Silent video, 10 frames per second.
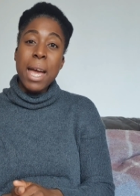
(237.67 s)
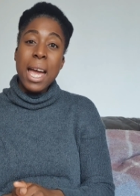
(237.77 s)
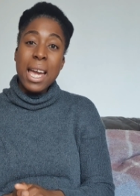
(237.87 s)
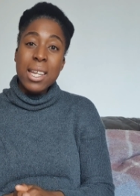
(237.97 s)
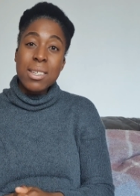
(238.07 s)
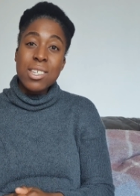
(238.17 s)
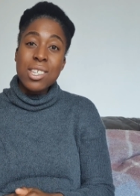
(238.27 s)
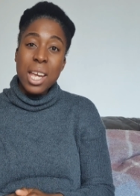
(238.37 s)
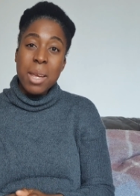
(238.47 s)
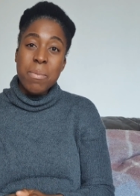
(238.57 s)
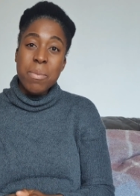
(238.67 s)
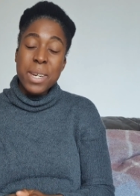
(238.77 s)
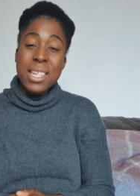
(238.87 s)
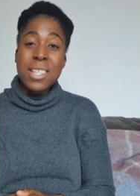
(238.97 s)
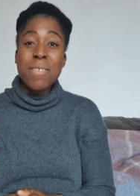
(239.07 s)
hand shape, but
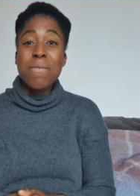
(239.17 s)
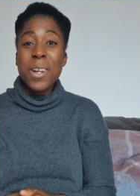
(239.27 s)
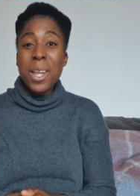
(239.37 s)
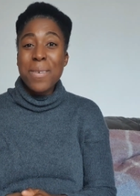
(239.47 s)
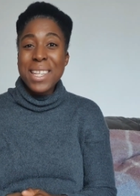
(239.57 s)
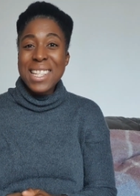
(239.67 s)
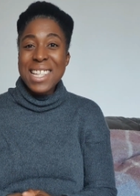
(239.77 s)
it doesn't follow it's the